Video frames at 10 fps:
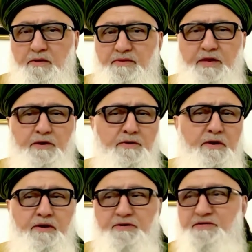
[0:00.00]
they don't
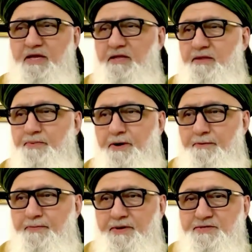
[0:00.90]
understand the
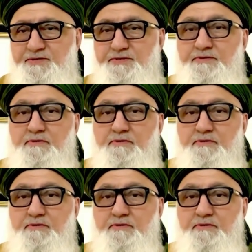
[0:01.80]
purpose.